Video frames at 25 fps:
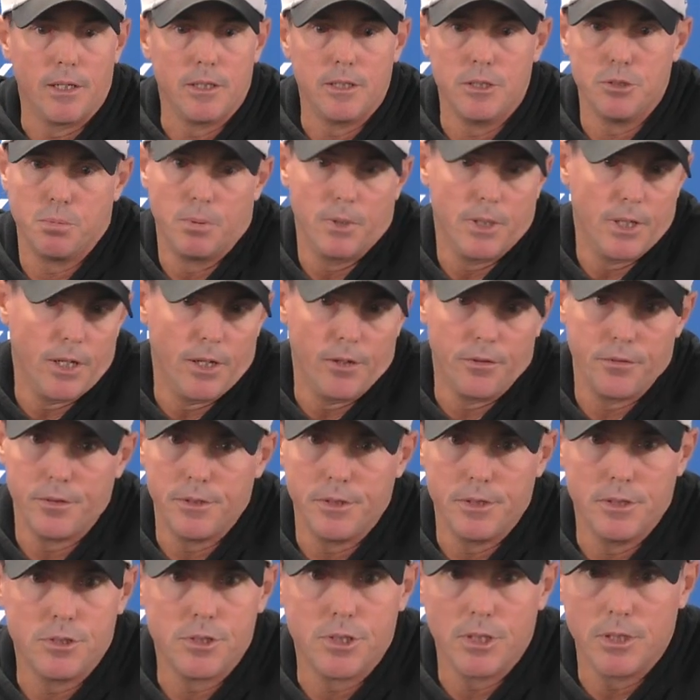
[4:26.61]
He's been
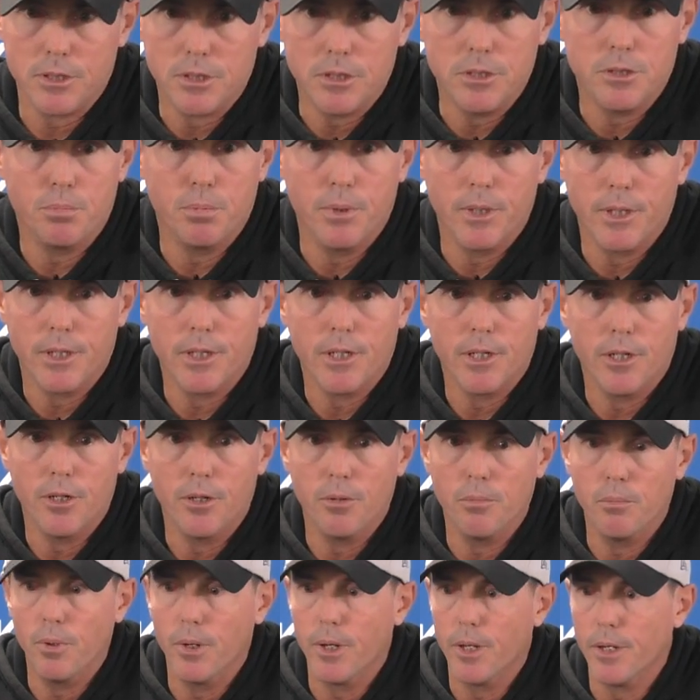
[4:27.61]
healthy since he's been
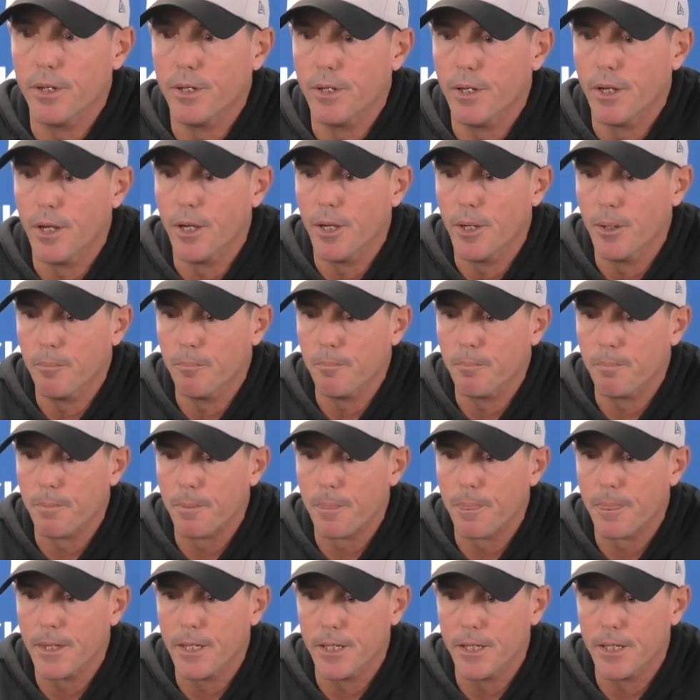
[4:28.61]
here, but um,